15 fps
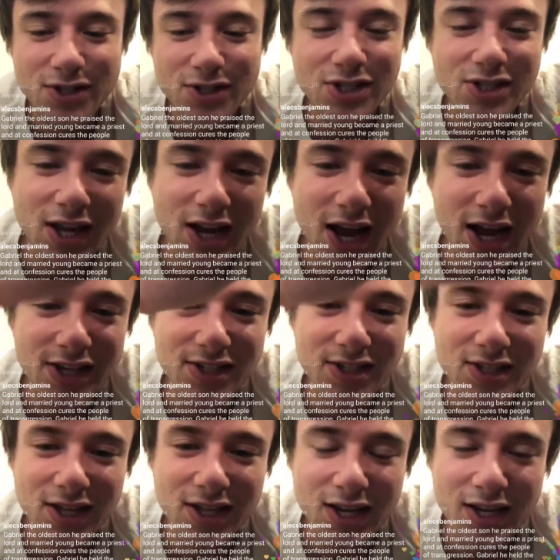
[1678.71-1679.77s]
She said I
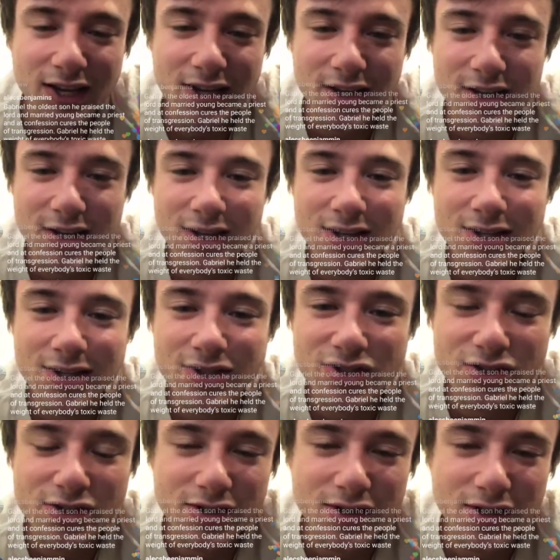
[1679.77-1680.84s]
should say
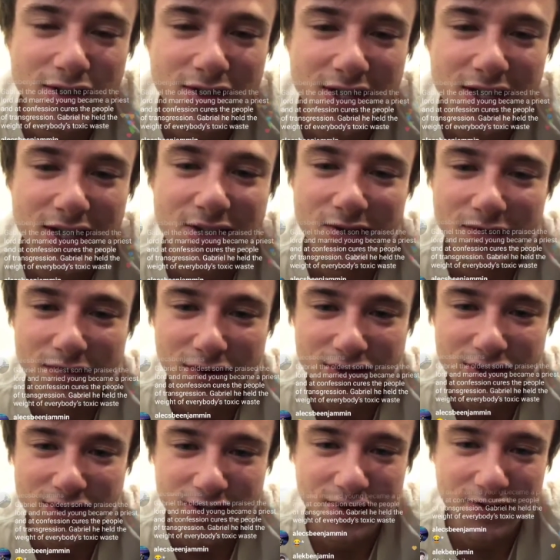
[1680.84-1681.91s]
this
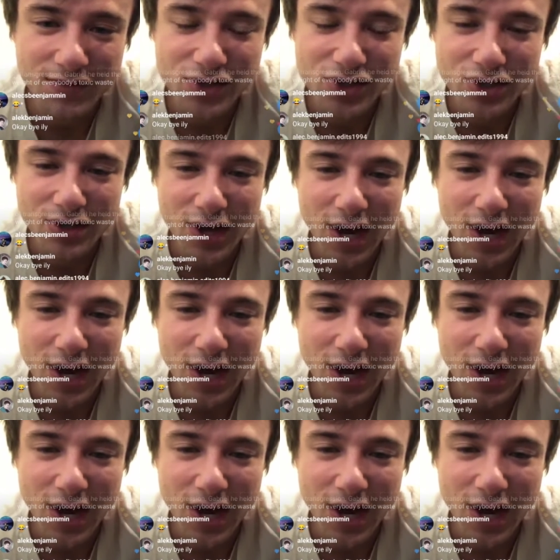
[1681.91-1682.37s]
version of,